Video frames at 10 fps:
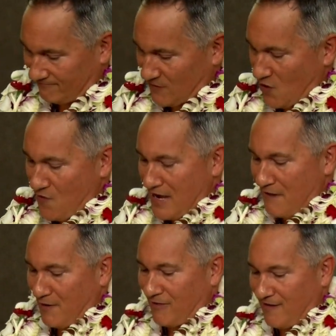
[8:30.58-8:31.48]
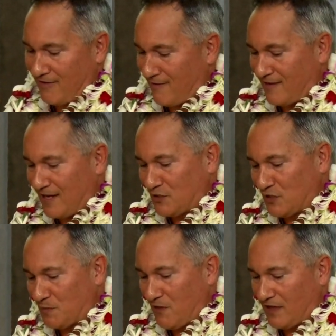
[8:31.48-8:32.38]
who never thought the thoughts or
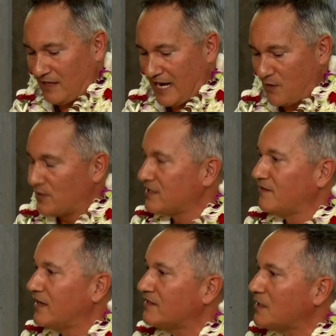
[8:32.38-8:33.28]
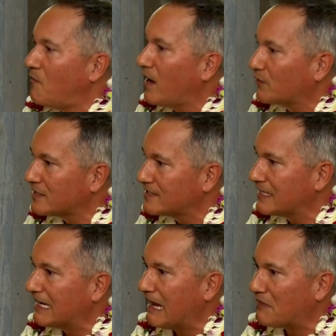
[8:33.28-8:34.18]
spoke the language of a
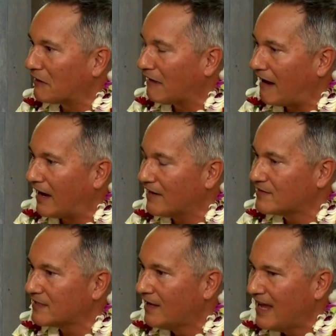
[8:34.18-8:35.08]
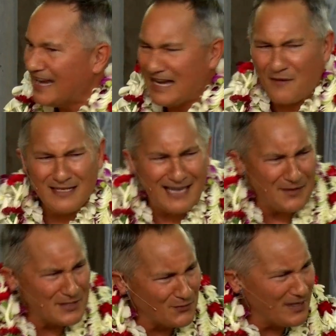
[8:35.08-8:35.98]
democracy in their lives." Now, as I
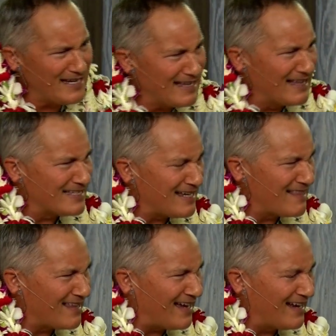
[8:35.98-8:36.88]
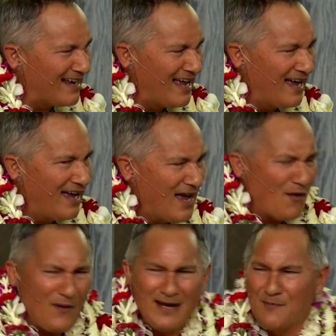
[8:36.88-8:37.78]
was reading this, I thought,
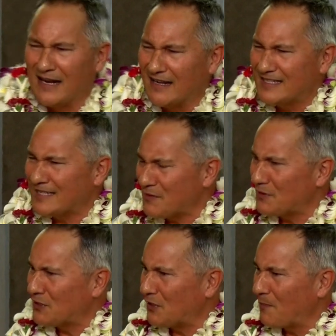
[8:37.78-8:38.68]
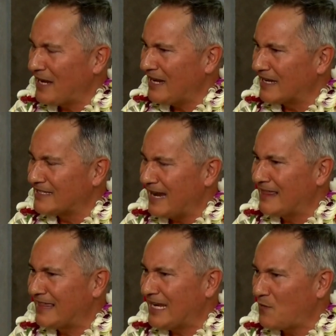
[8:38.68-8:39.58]
wait a minute, Southern Europeans, I
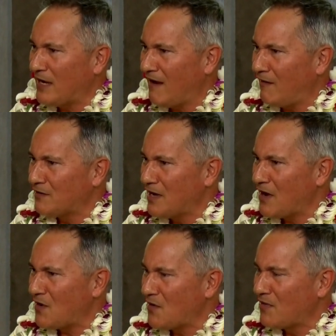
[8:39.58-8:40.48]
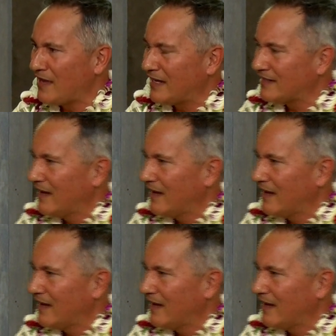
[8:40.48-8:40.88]
think we all know that